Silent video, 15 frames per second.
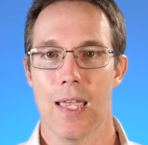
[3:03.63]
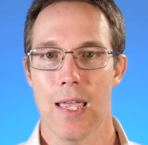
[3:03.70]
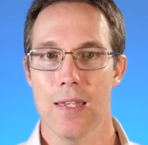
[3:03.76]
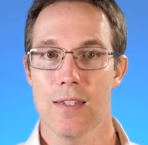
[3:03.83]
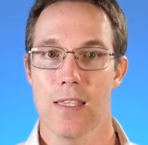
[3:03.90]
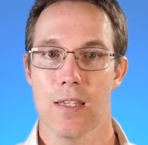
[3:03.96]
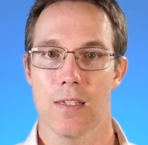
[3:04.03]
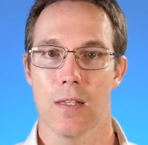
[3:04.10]

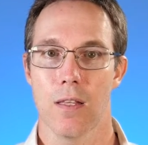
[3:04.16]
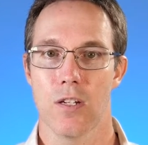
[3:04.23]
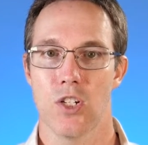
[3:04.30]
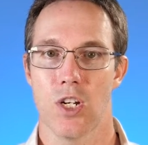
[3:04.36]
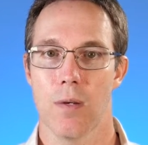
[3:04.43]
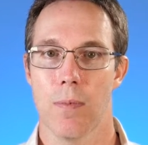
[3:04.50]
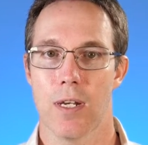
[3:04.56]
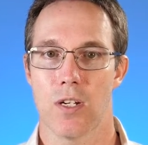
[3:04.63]
Is this a
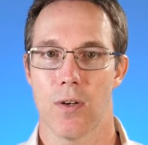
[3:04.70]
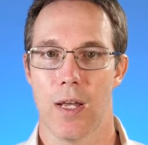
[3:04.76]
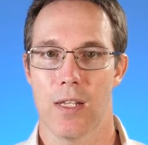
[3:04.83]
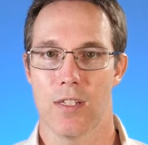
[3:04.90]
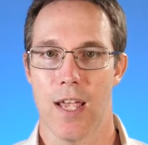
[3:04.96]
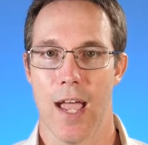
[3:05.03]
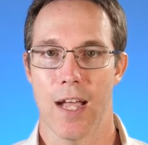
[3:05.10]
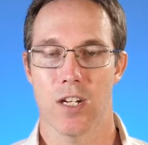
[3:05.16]
legitimate
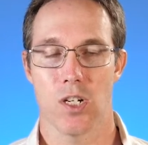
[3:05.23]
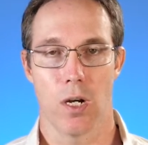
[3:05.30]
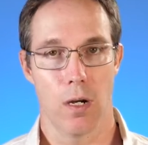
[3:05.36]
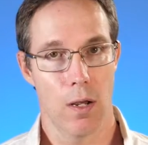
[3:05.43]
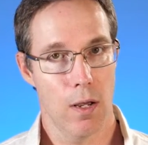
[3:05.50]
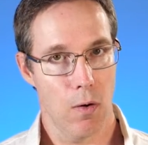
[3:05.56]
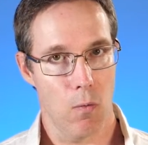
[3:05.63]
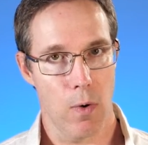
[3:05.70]
transaction?